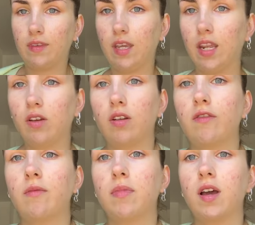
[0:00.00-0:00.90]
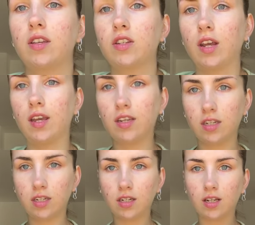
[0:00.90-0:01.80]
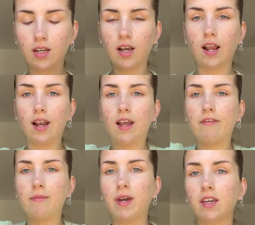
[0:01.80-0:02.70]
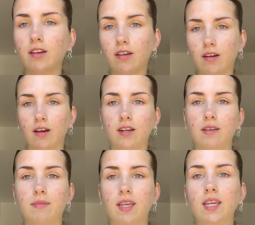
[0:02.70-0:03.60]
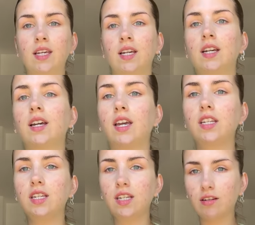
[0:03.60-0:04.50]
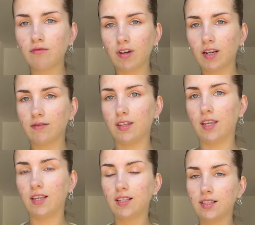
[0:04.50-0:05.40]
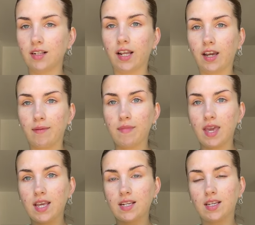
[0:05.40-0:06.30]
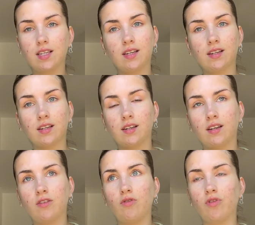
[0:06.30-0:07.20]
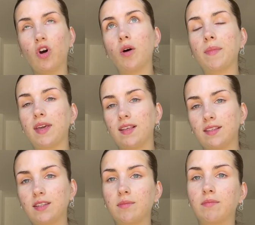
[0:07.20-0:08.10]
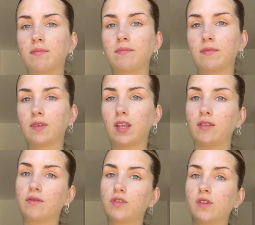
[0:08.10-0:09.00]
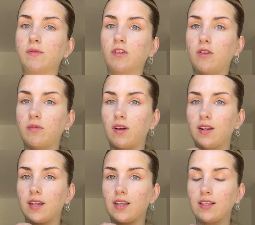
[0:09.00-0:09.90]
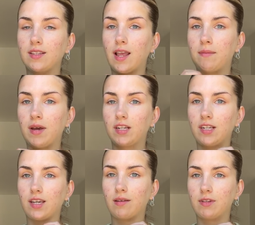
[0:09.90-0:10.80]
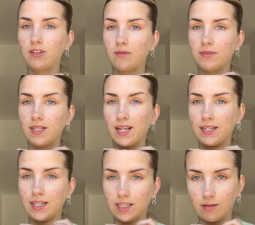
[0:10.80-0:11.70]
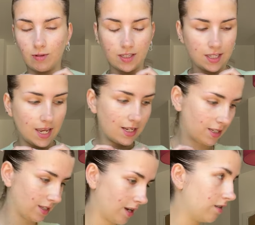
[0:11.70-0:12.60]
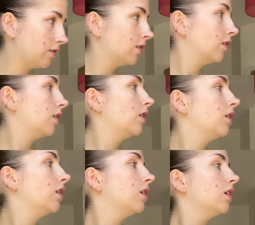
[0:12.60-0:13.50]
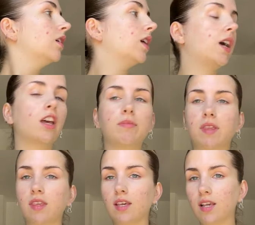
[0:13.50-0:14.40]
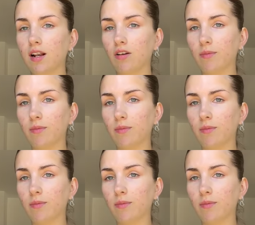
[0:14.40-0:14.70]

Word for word: and I got it from Past Trash. I love a microcardi me. I actually did a run of these. Like I made or got made some kind of super crop cardigans and matching cami tops and like knitted ones ages ago. And I've been thinking a lot